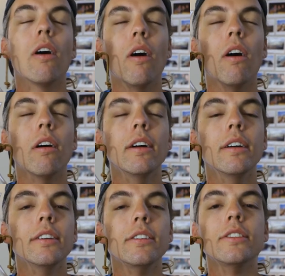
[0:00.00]
Oh,
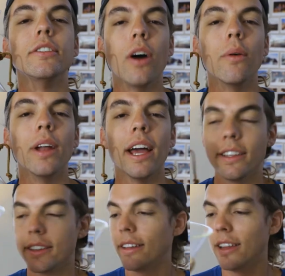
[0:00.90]
So
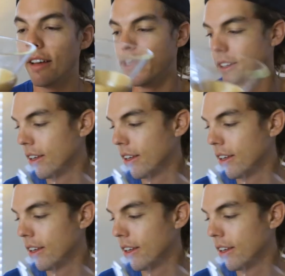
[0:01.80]
nice, love it.